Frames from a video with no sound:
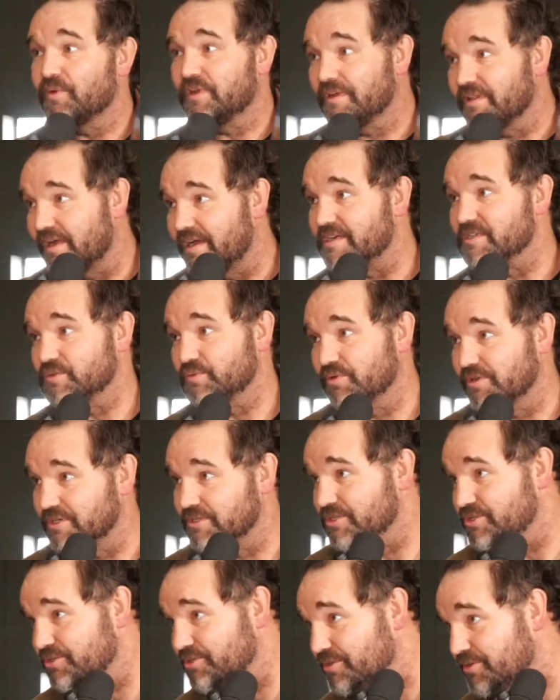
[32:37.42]
realize
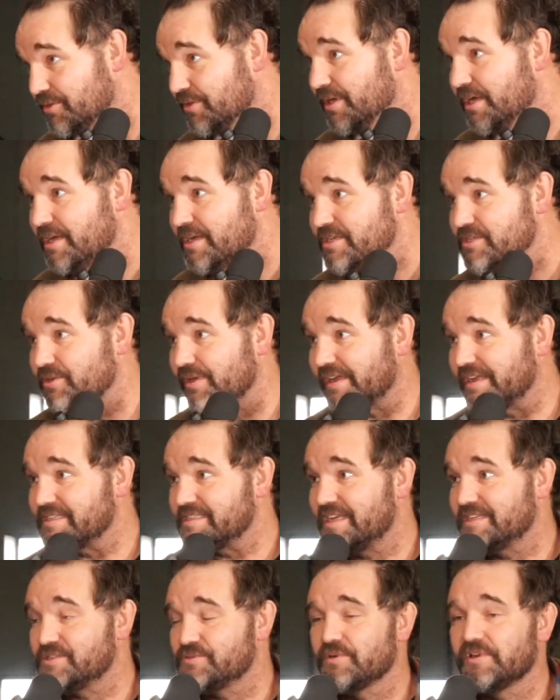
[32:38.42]
weren't true. So I guess
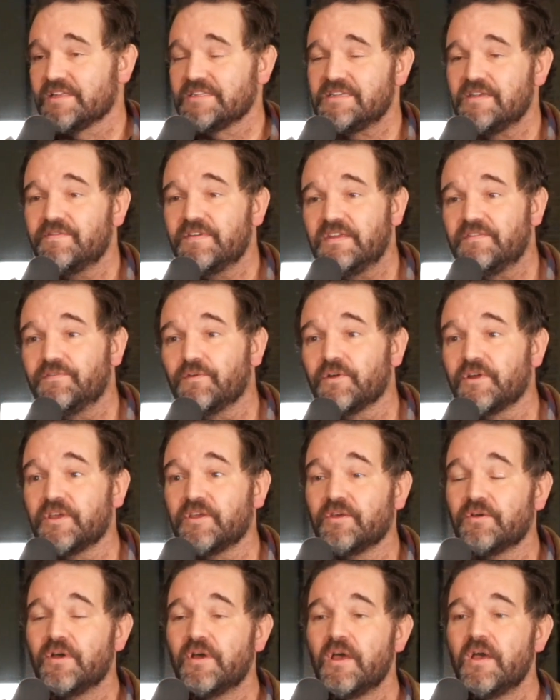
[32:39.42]
that's relativity for
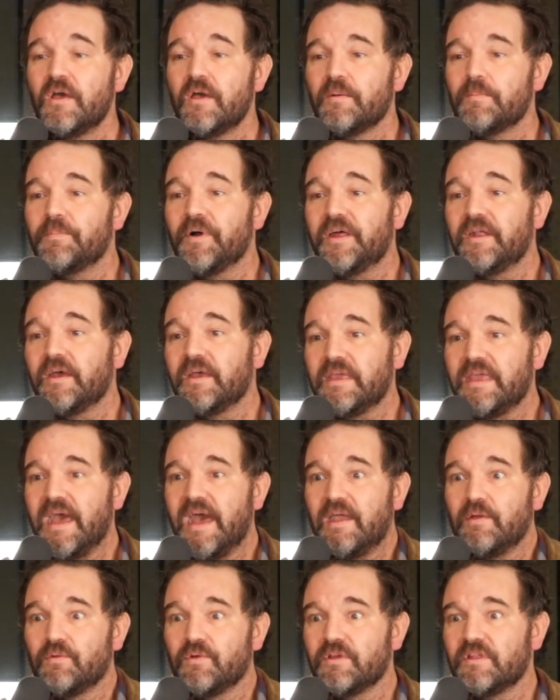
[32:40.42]
you. But yeah,
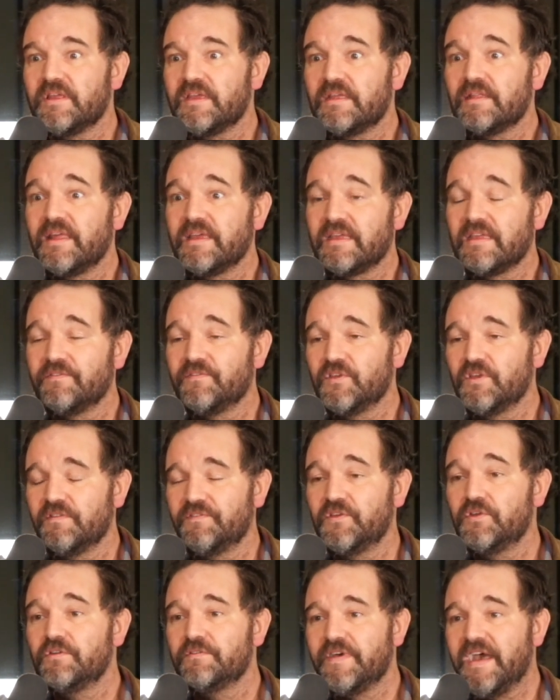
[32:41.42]
I really, like,
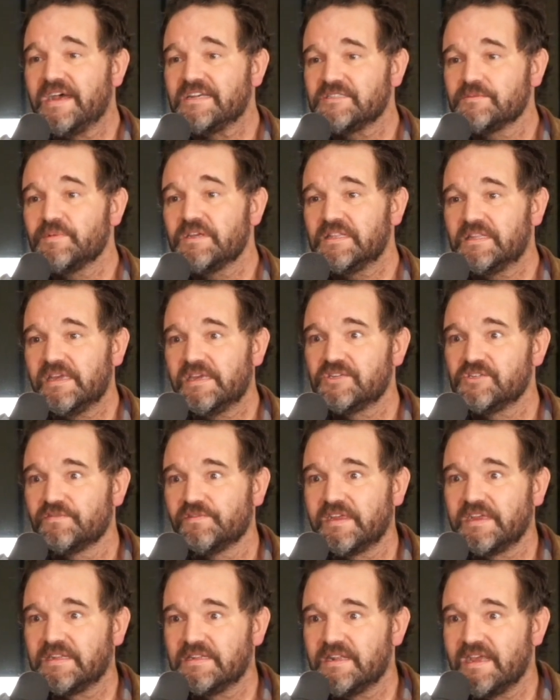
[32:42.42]
if you'd have asked me at the age of
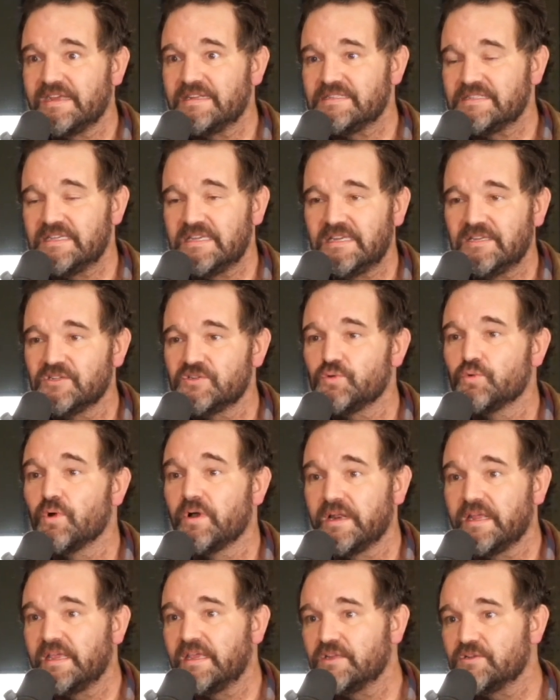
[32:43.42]
like 19,
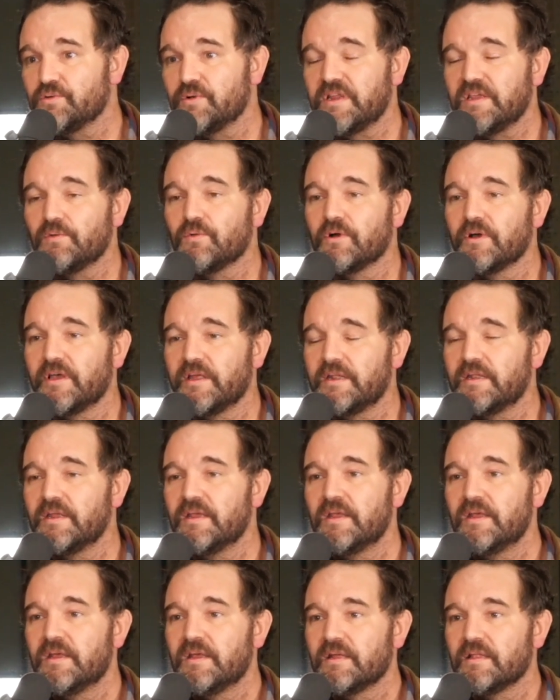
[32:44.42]
20, 21,
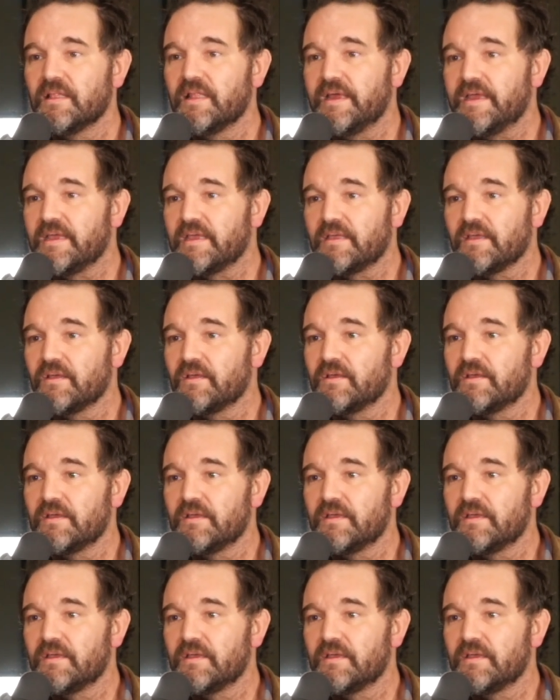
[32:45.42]
like,